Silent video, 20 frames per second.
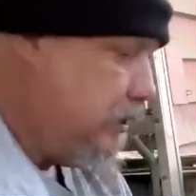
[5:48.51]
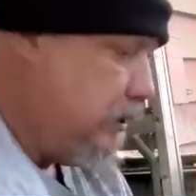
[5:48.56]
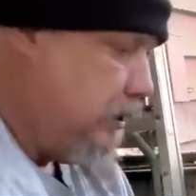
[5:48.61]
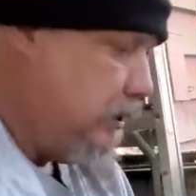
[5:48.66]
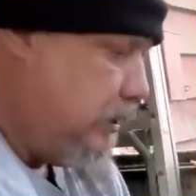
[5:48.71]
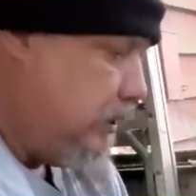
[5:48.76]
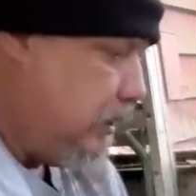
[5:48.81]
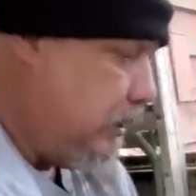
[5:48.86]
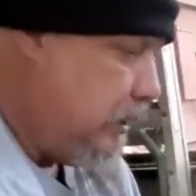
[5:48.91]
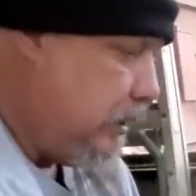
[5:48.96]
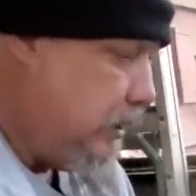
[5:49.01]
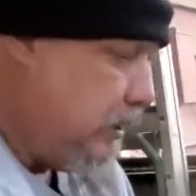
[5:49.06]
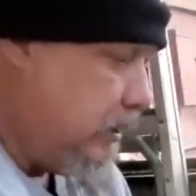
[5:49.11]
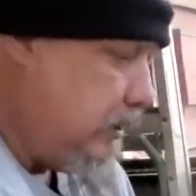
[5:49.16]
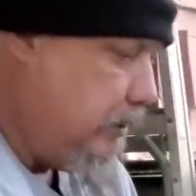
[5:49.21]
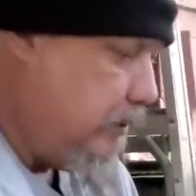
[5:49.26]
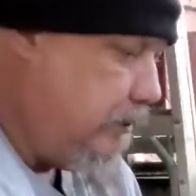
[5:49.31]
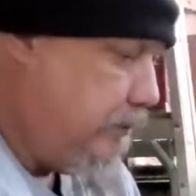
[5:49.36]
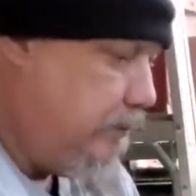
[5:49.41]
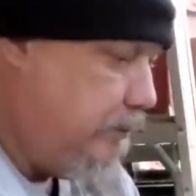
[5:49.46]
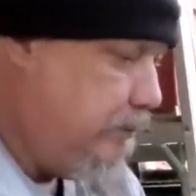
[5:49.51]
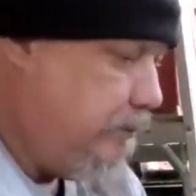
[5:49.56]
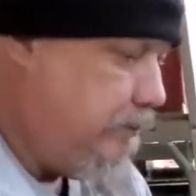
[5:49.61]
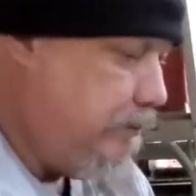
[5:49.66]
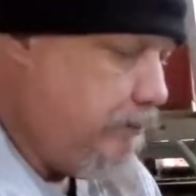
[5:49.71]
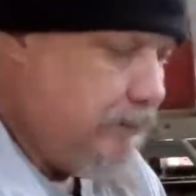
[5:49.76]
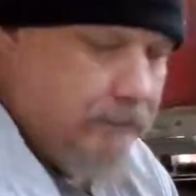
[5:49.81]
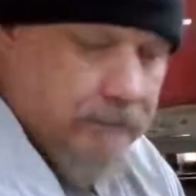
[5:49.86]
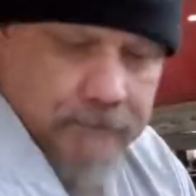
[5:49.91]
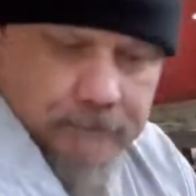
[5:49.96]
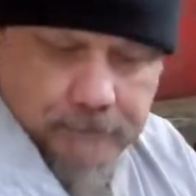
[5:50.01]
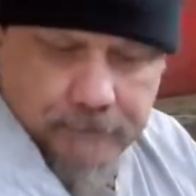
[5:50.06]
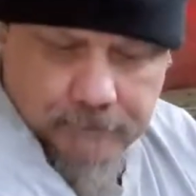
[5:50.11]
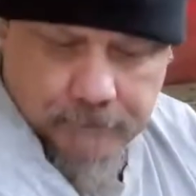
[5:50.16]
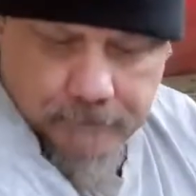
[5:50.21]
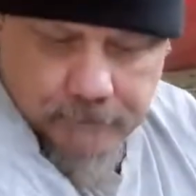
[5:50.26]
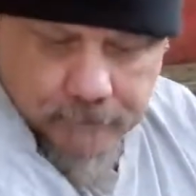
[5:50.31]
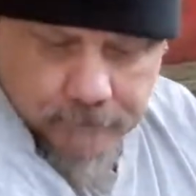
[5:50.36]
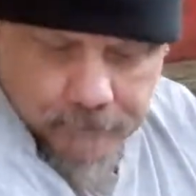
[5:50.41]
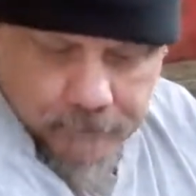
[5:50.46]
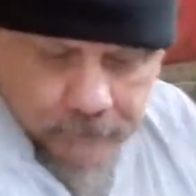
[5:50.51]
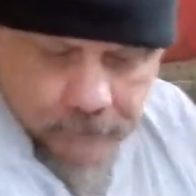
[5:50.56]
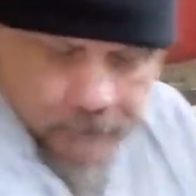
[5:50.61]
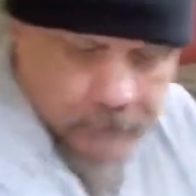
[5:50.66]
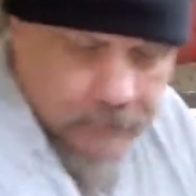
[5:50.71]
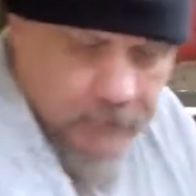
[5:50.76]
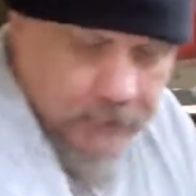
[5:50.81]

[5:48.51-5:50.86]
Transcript: and then you got this colorful thing down here. Is that a